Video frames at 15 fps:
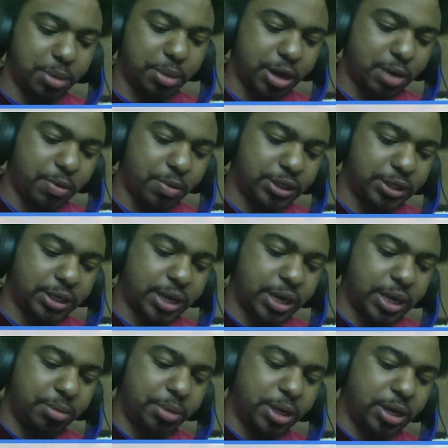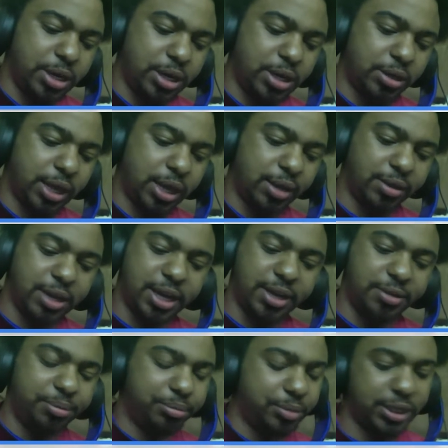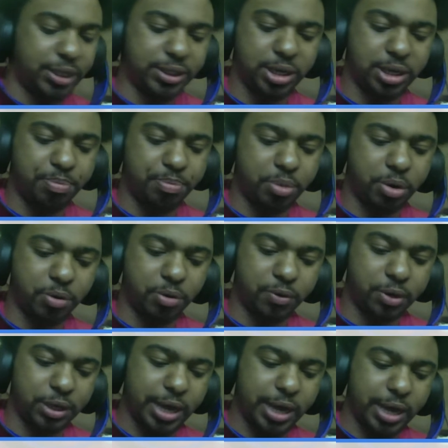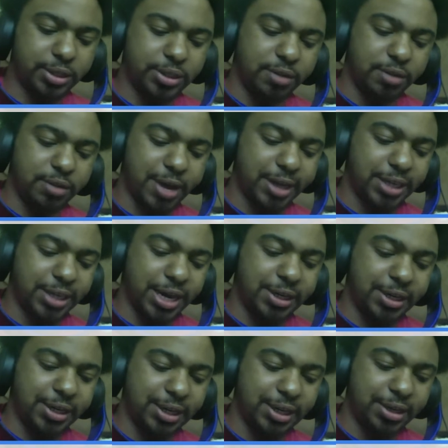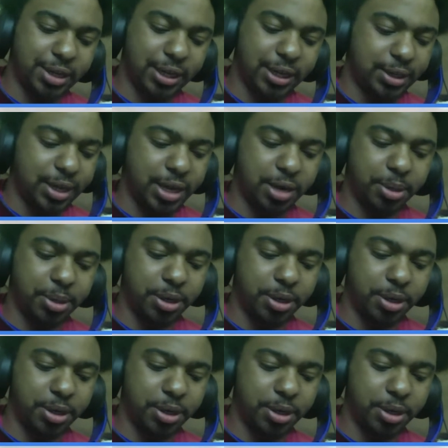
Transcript: I watched the anime and like they skip over a lot of stuff. Actually, I didn't like the anime.